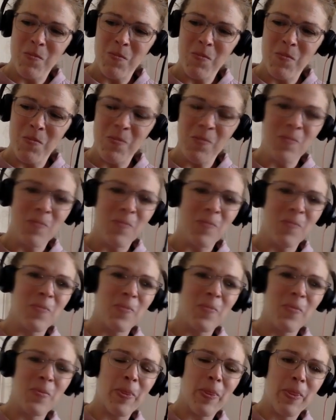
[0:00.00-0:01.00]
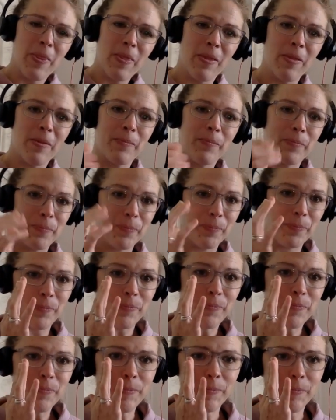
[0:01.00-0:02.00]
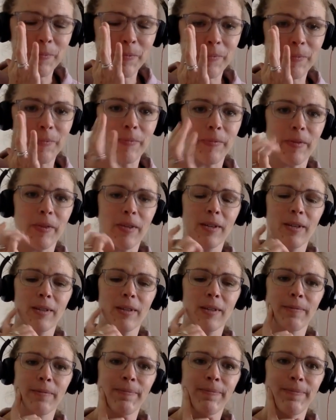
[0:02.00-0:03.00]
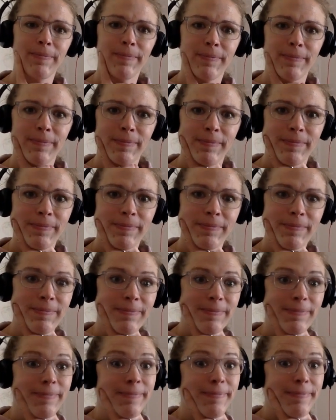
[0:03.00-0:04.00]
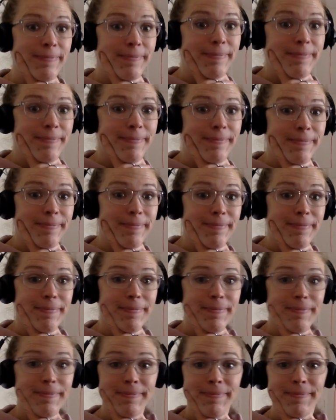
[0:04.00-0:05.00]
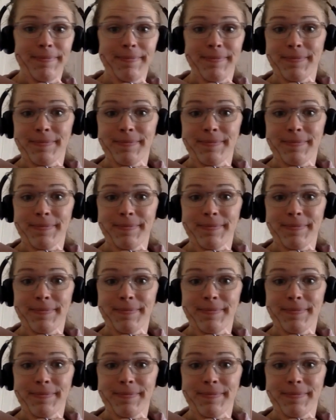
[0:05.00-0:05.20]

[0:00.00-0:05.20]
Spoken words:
(not speaking)